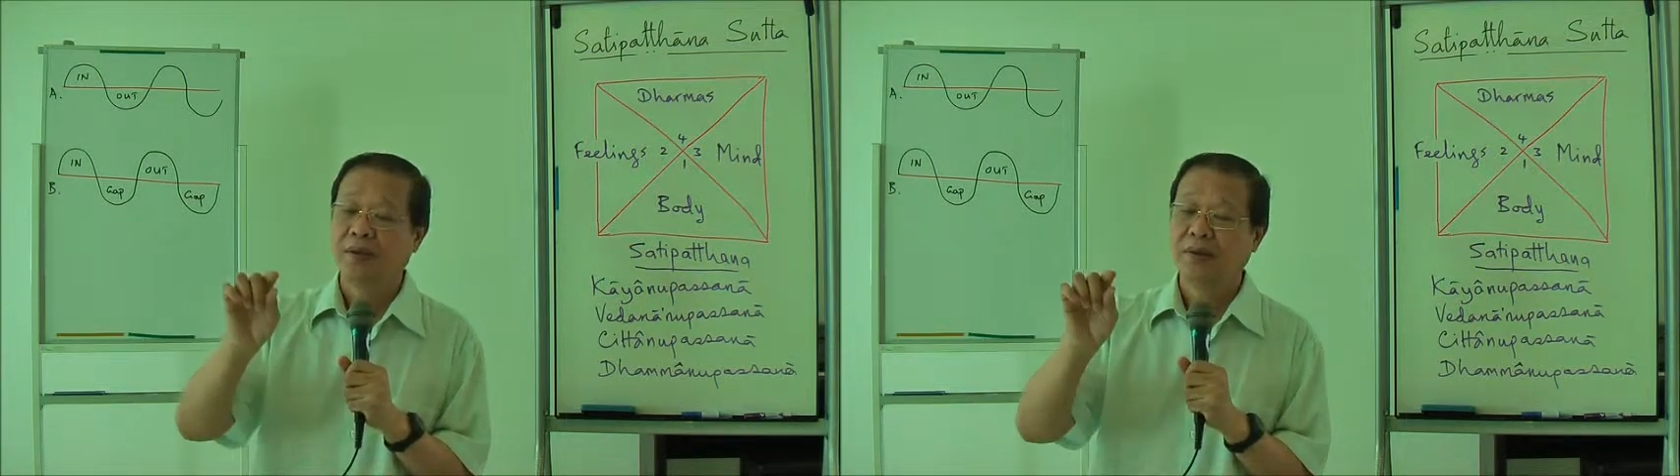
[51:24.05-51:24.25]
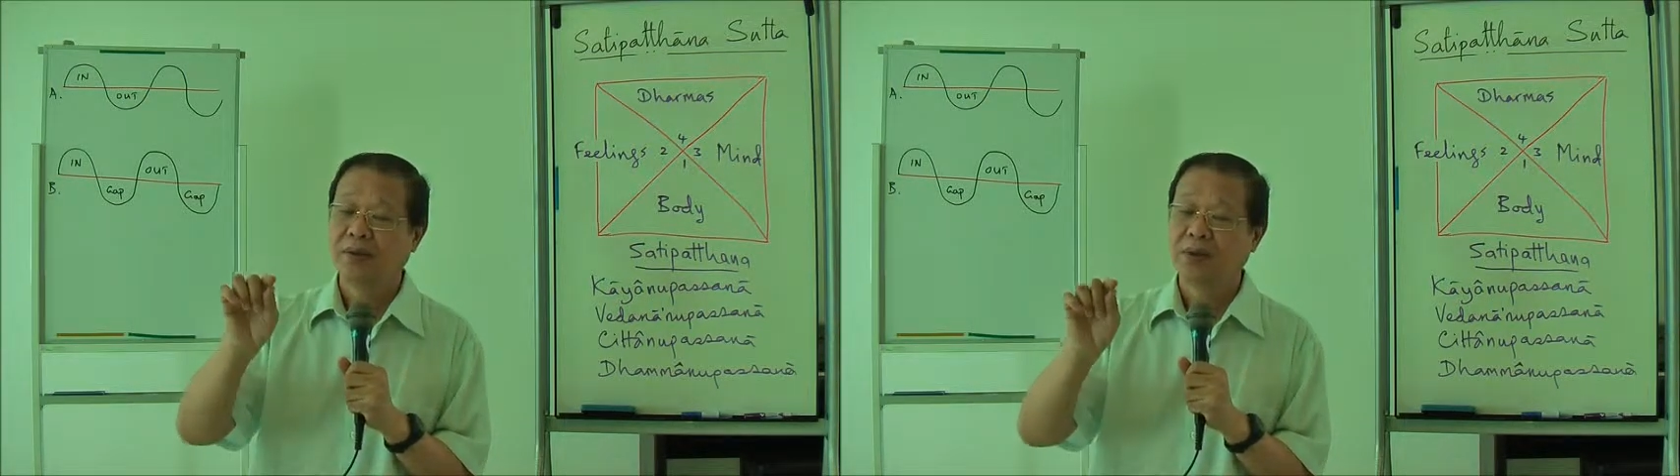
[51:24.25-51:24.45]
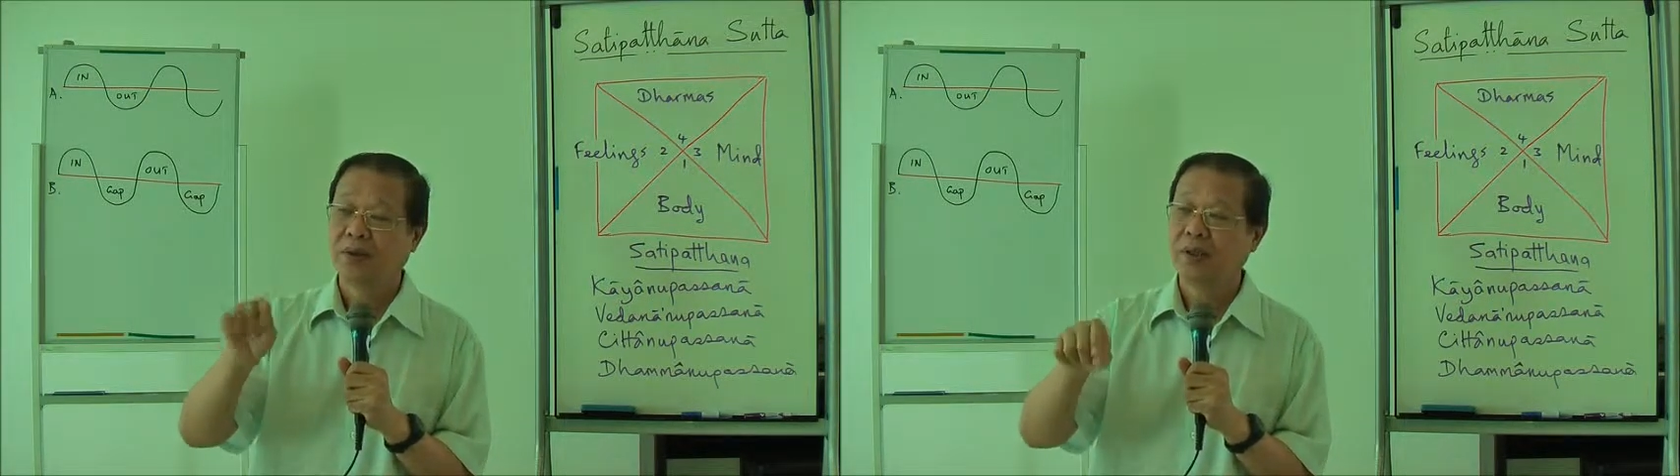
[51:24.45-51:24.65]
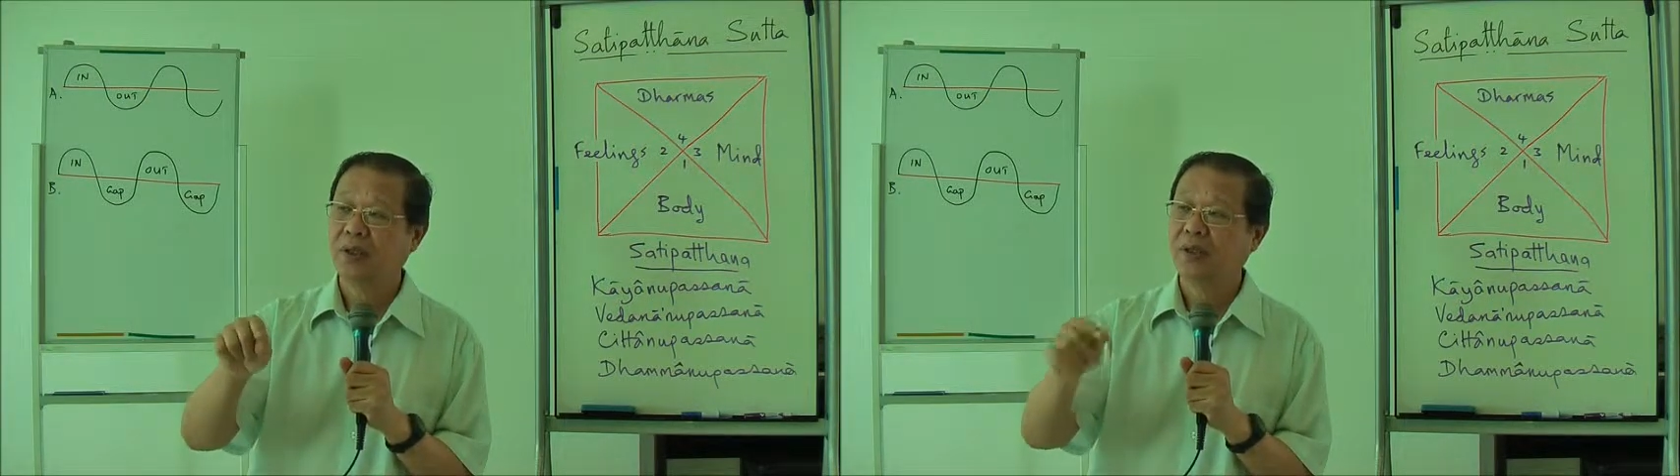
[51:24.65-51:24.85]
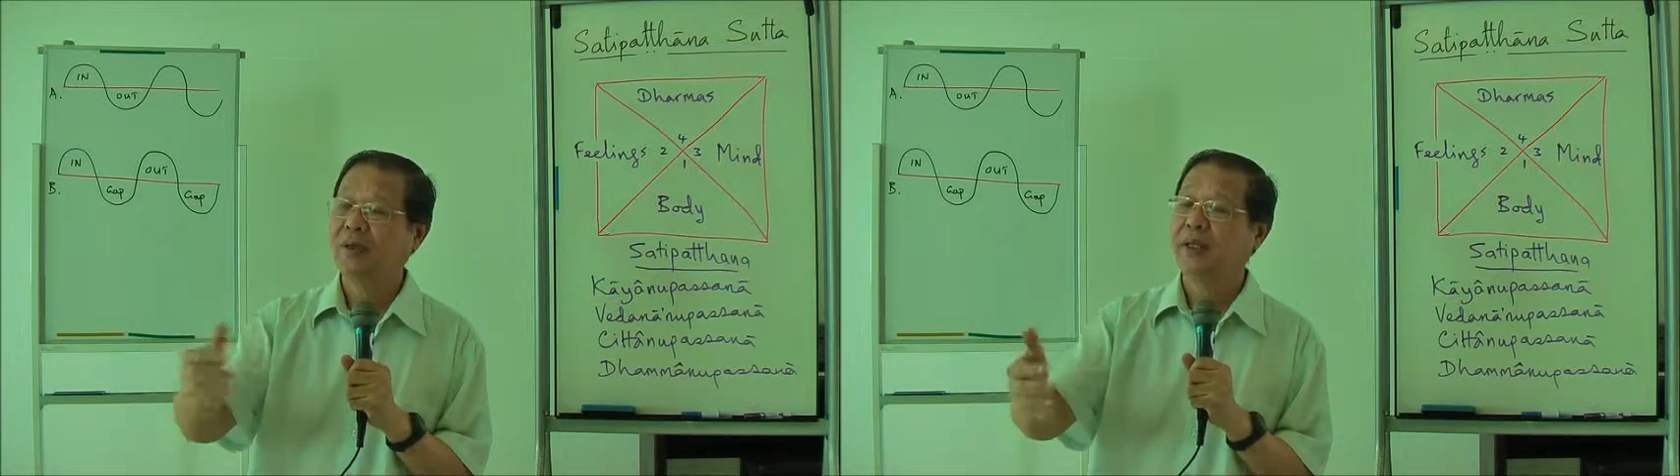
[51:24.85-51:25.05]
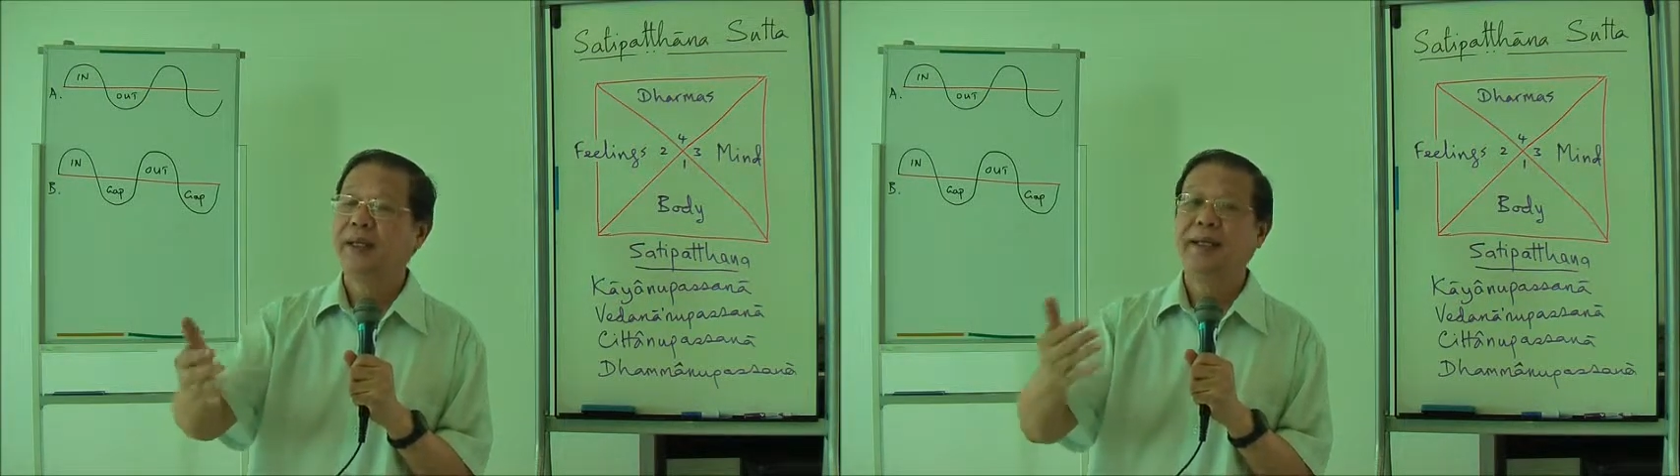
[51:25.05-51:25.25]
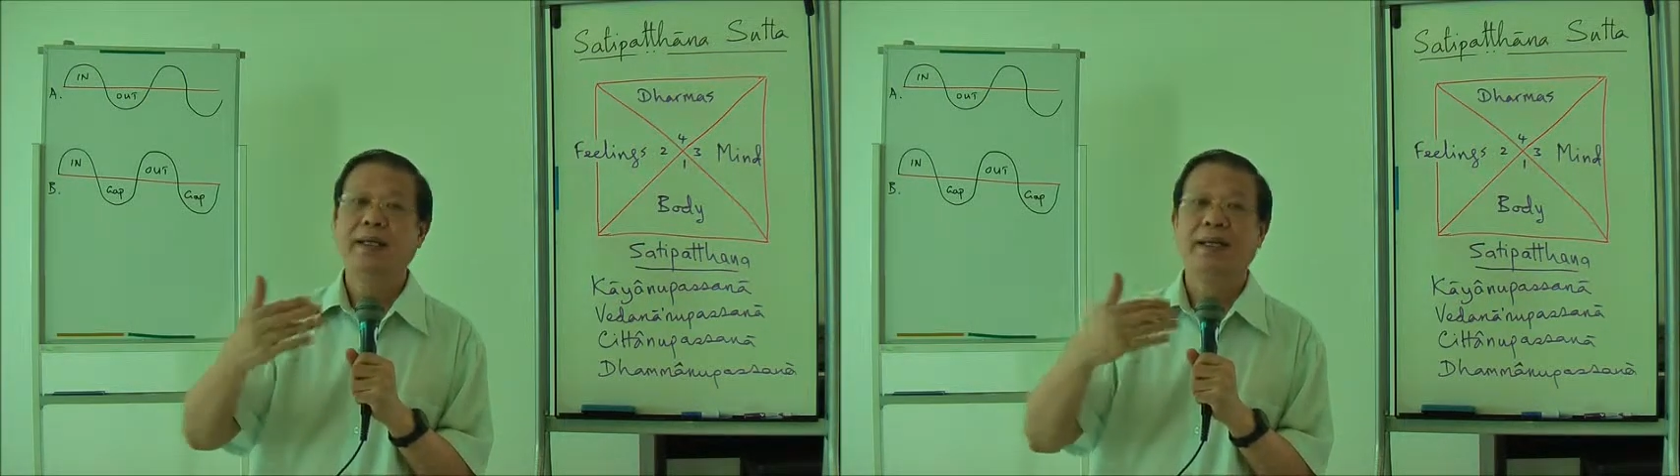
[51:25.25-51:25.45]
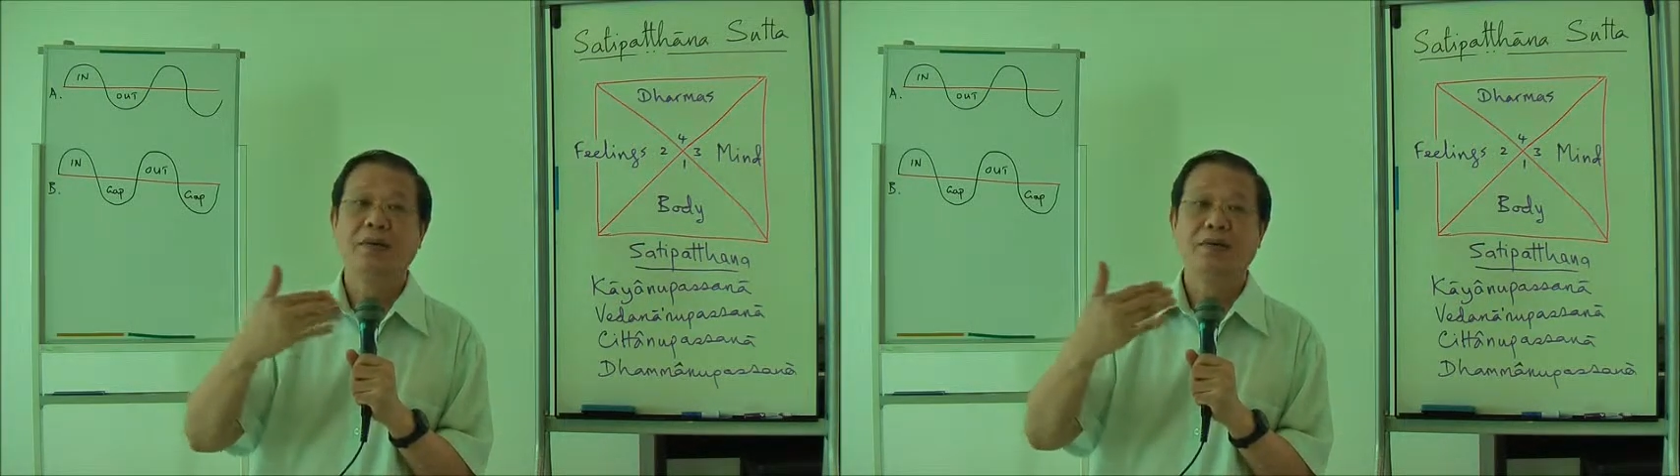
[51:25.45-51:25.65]
You go straight into the
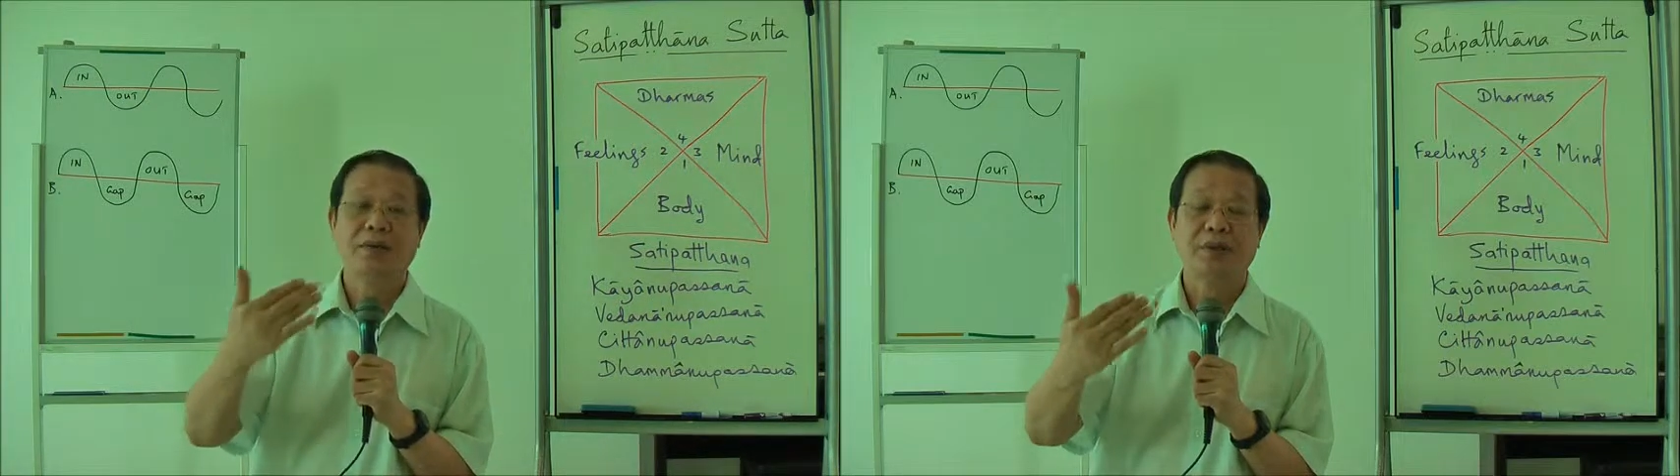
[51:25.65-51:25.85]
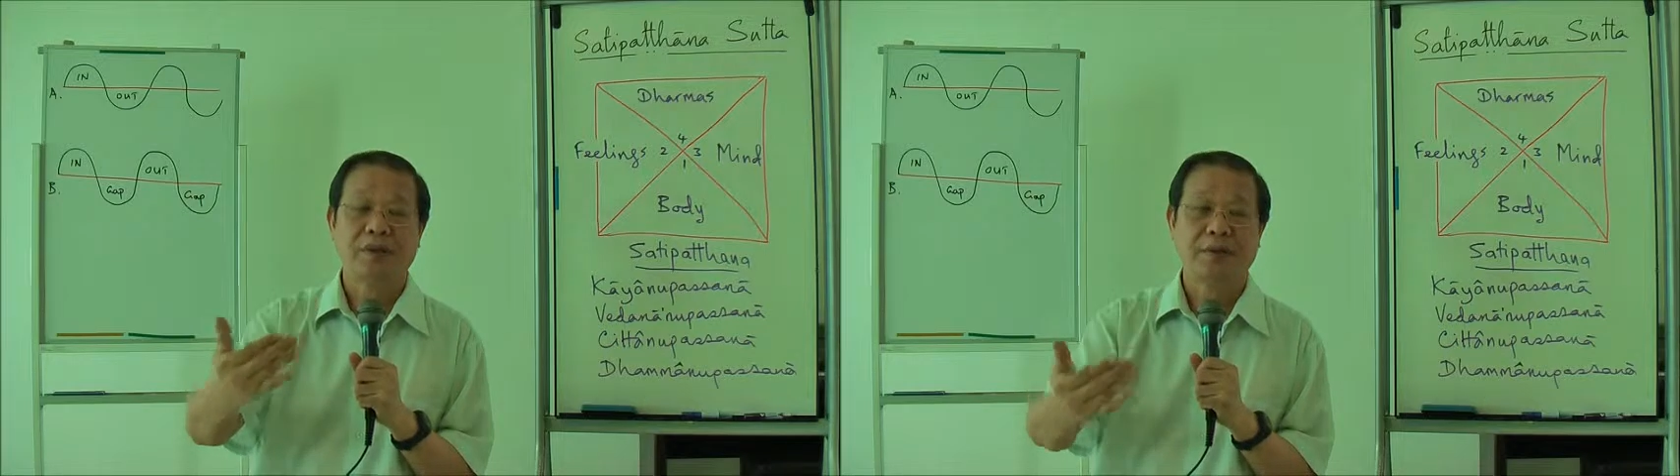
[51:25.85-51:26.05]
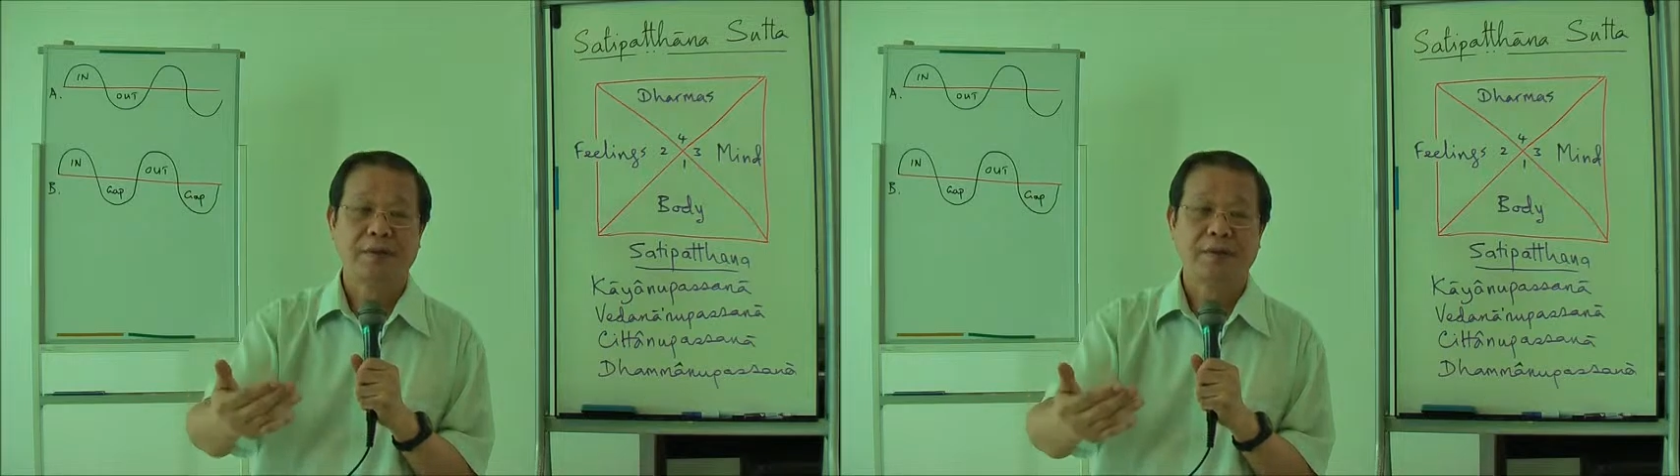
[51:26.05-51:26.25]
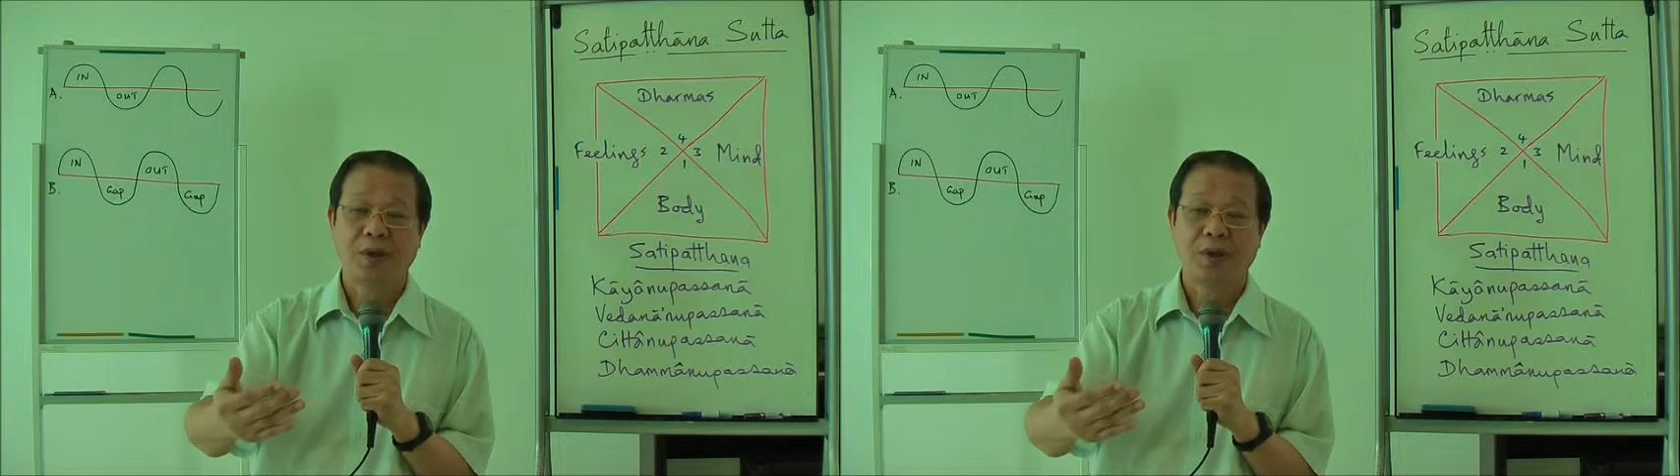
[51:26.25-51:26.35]
in-out stage.